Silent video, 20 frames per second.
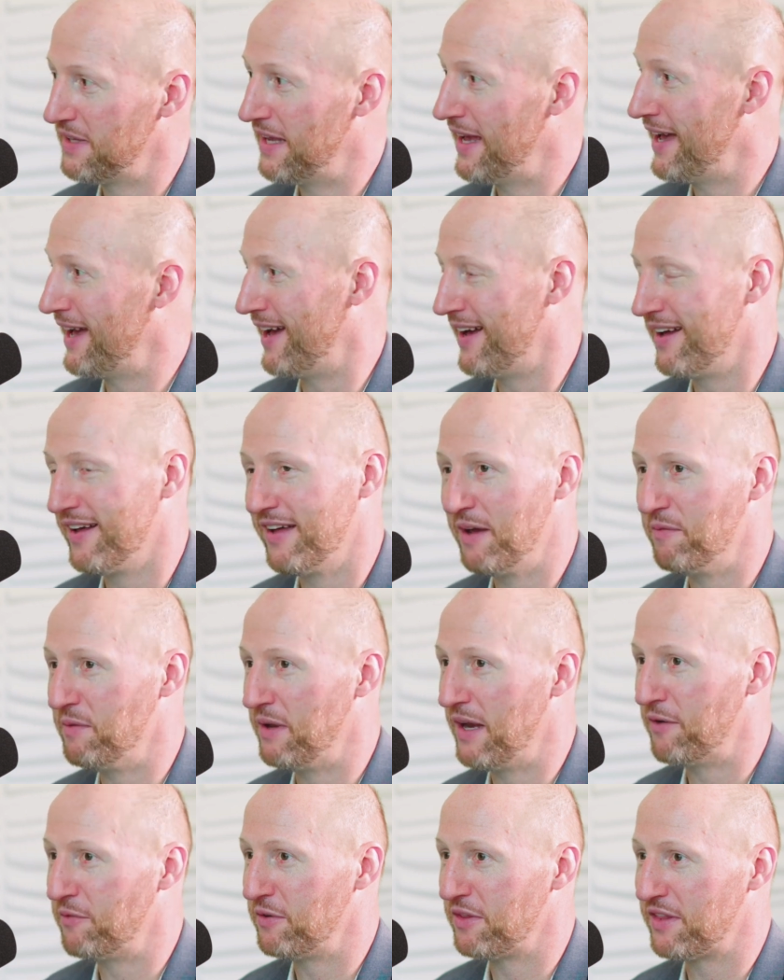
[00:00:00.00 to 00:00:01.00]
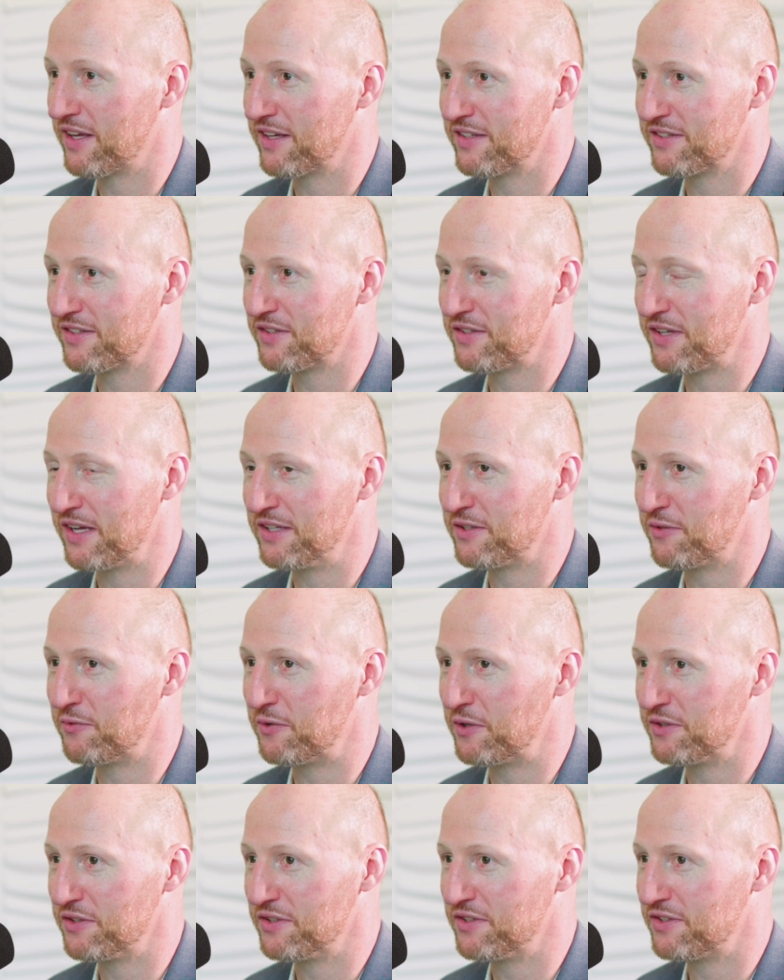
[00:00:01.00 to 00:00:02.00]
Yeah. I mean, everything is a sense of
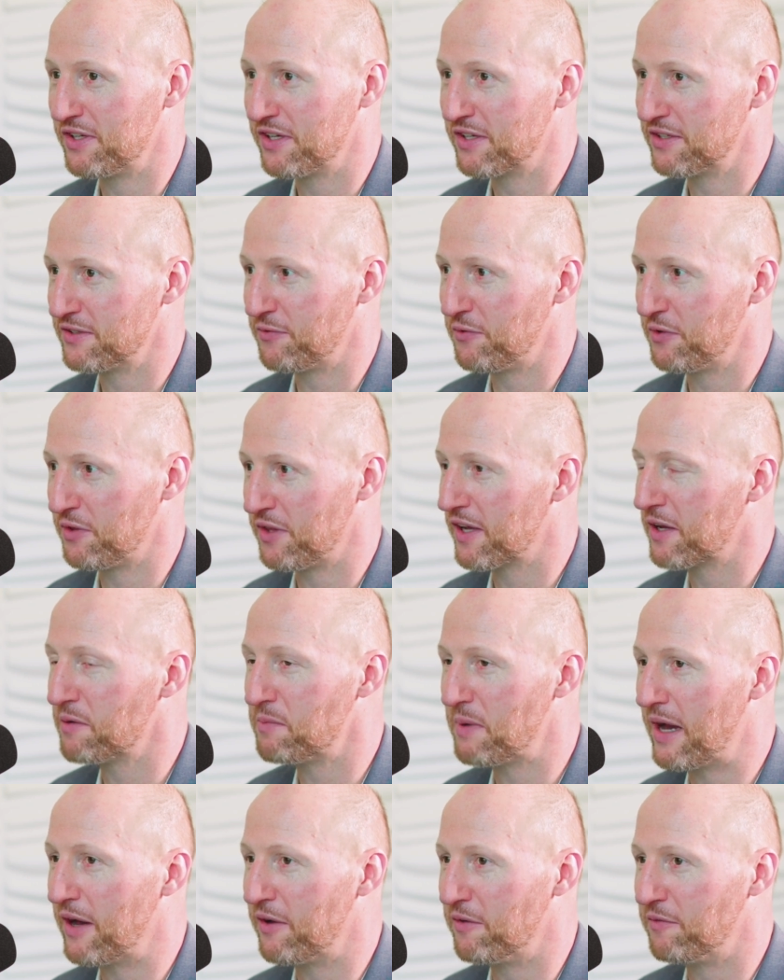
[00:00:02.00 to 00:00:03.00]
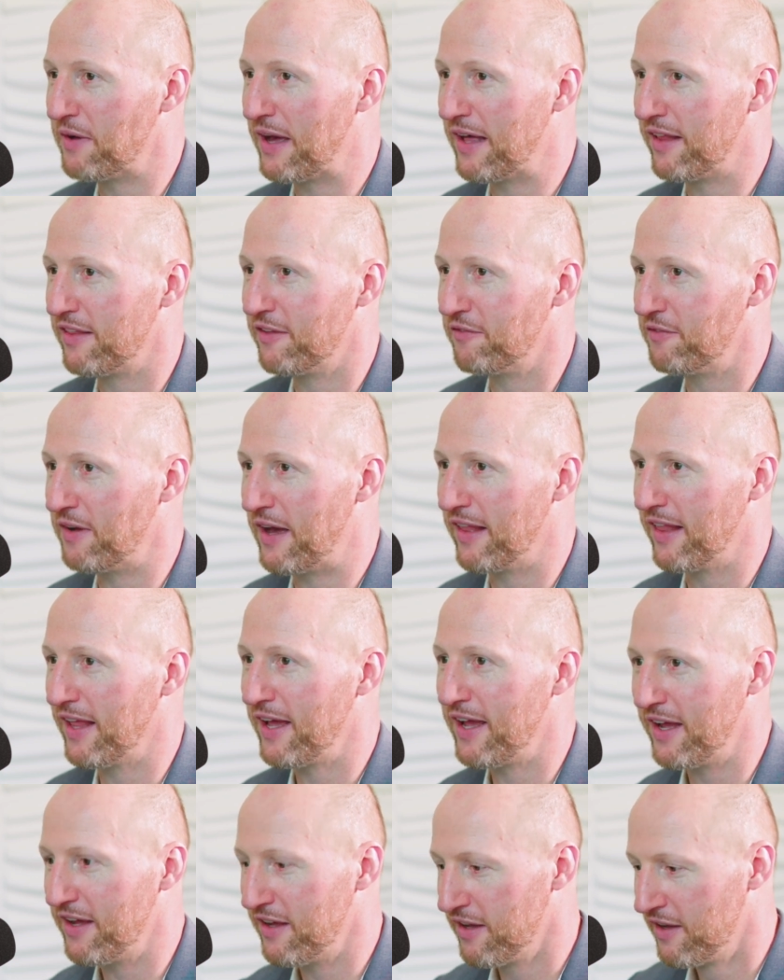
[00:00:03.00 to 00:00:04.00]
urgency because if you think about the
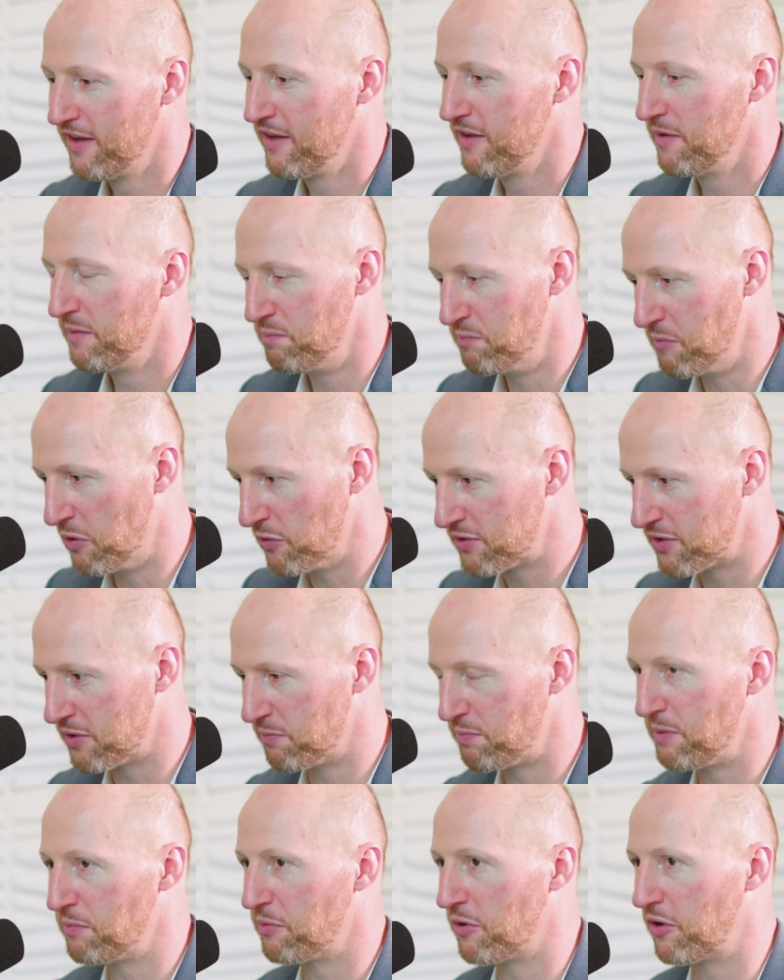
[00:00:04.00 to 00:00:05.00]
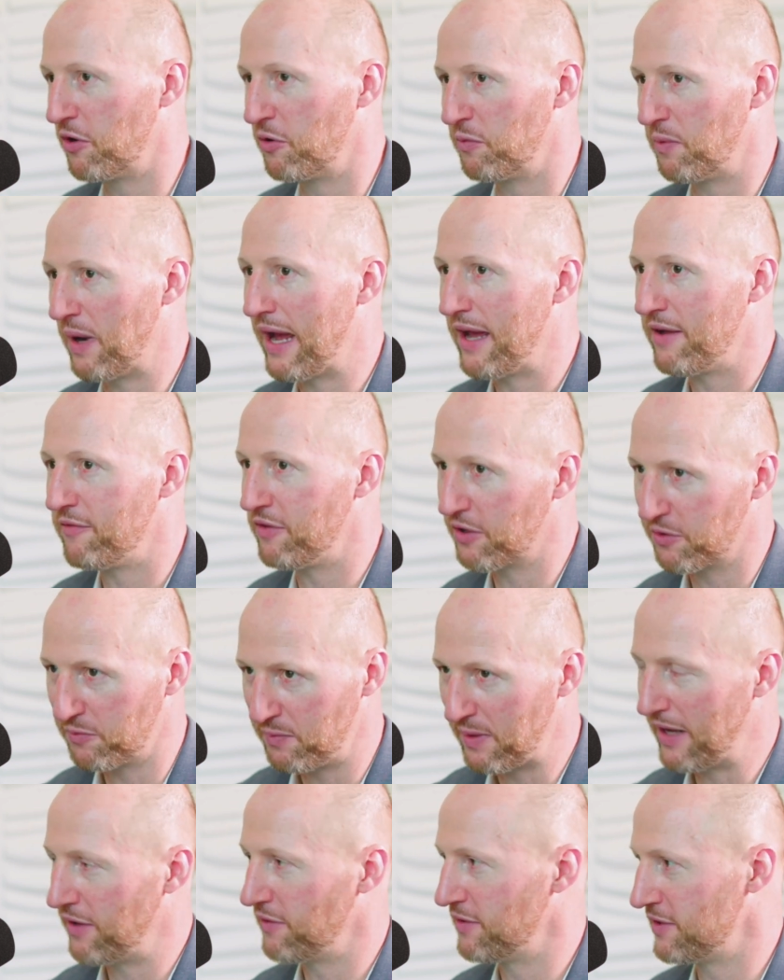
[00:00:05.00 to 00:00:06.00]
valet, most of the people are arriving
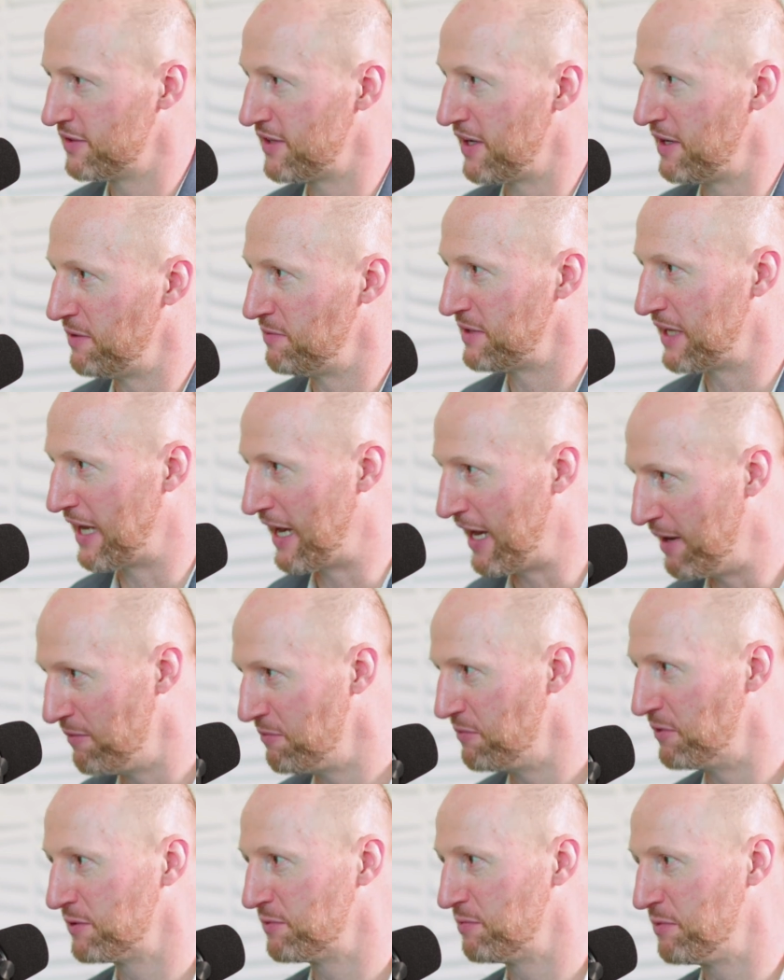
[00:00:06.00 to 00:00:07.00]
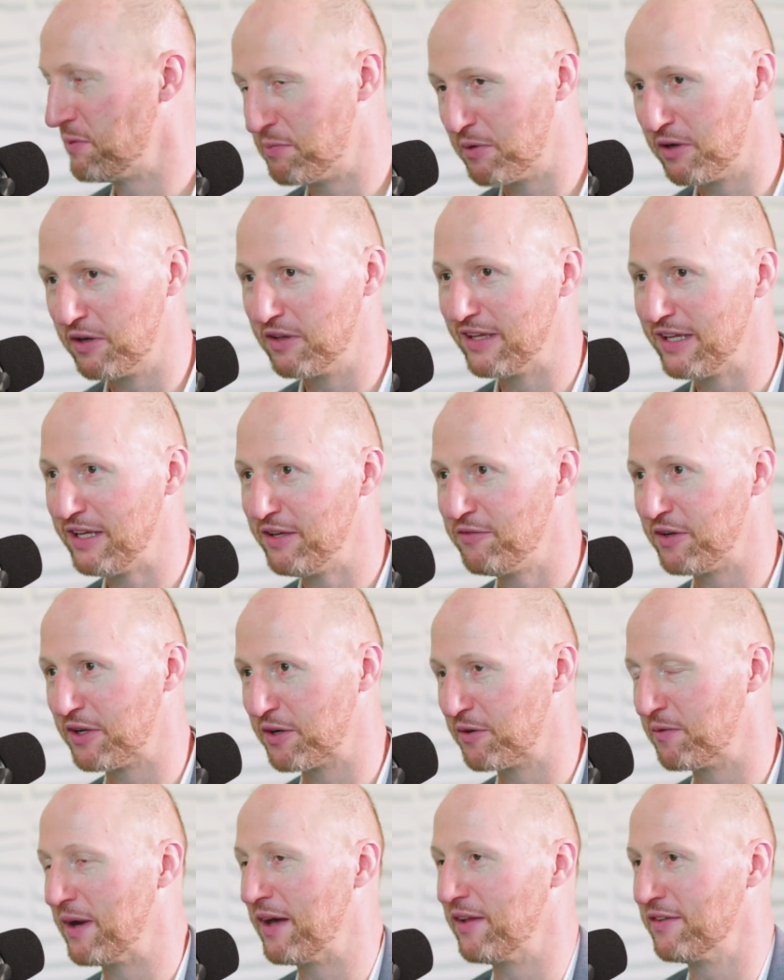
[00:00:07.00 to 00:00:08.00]
around the same time. Most people are
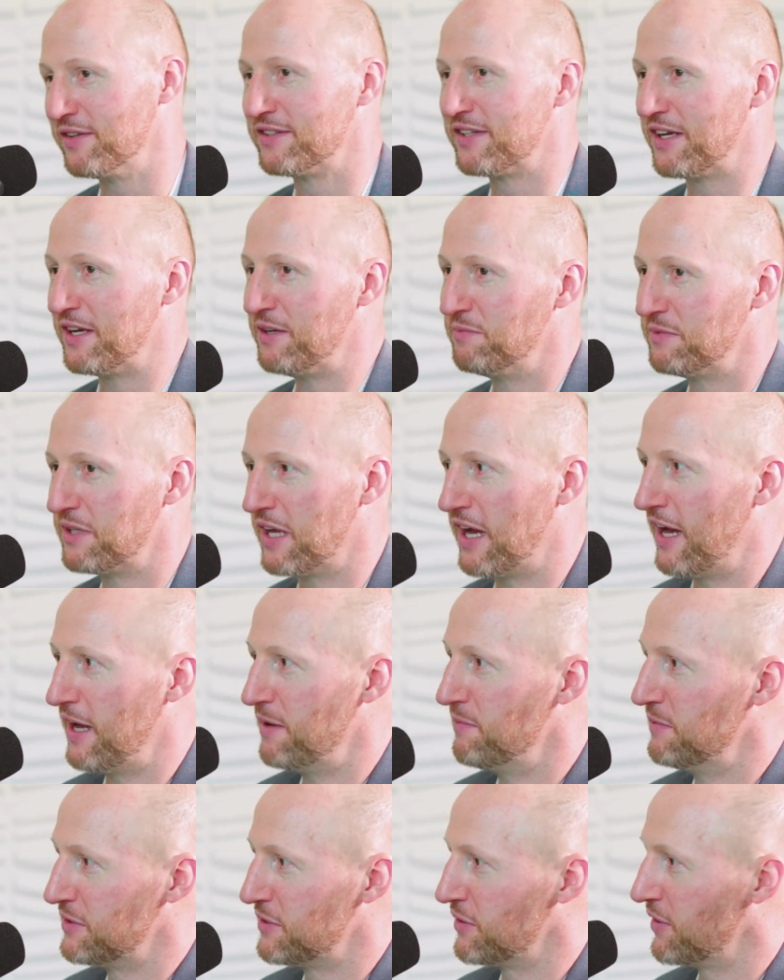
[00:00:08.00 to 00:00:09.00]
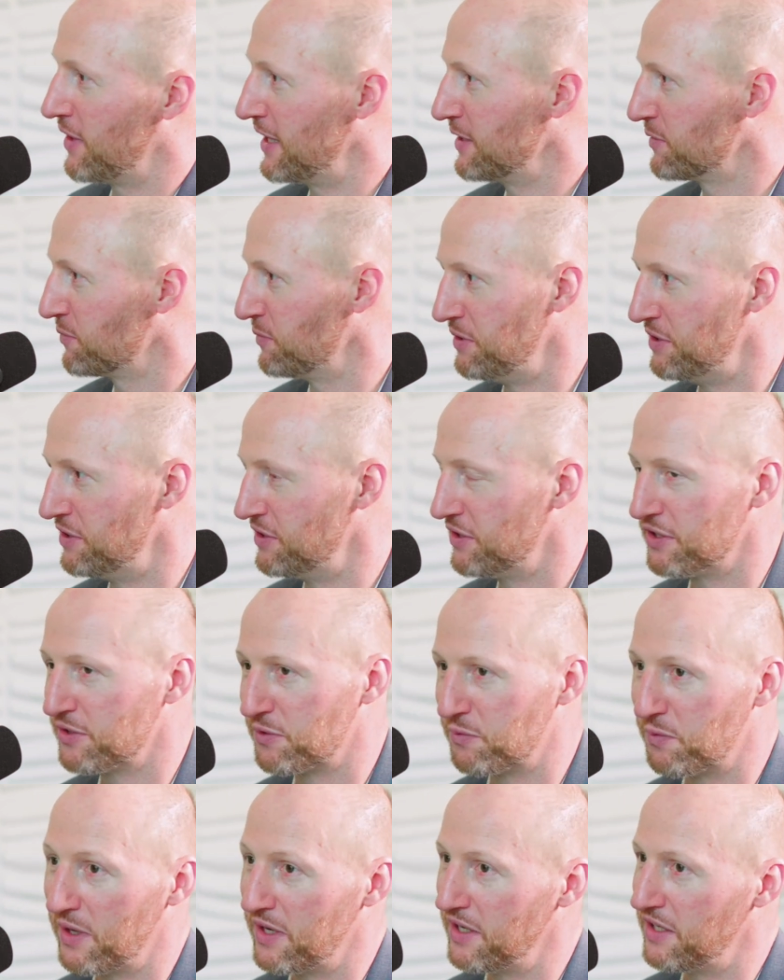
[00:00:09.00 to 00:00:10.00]
leaving around the same time. And so that's when you're
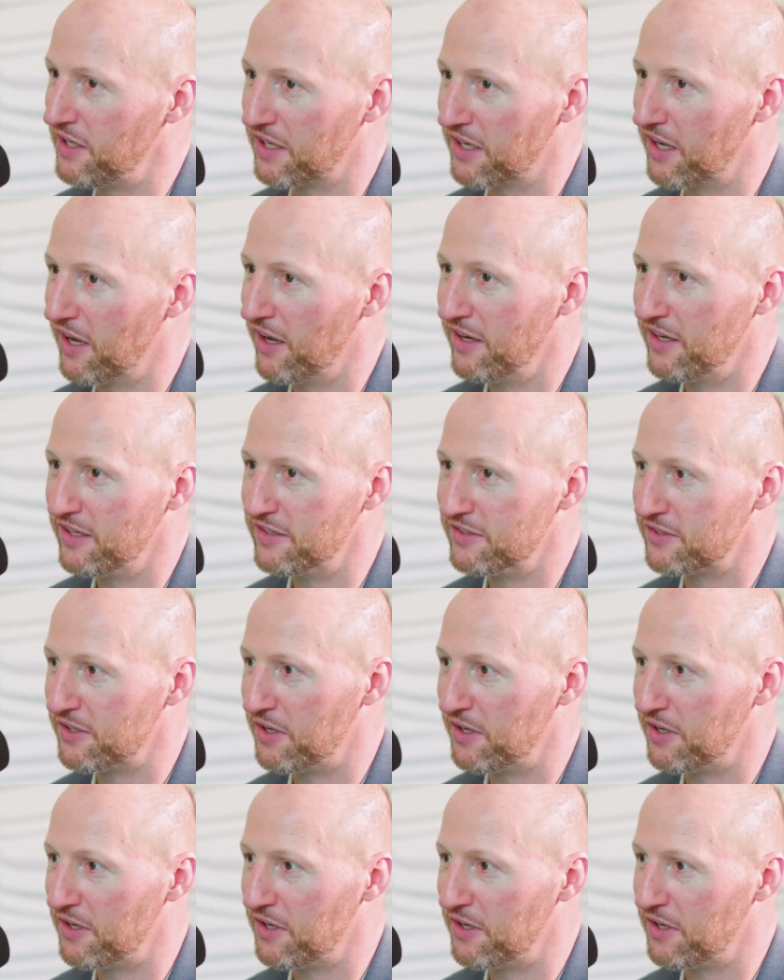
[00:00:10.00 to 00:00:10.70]
just running and gunning.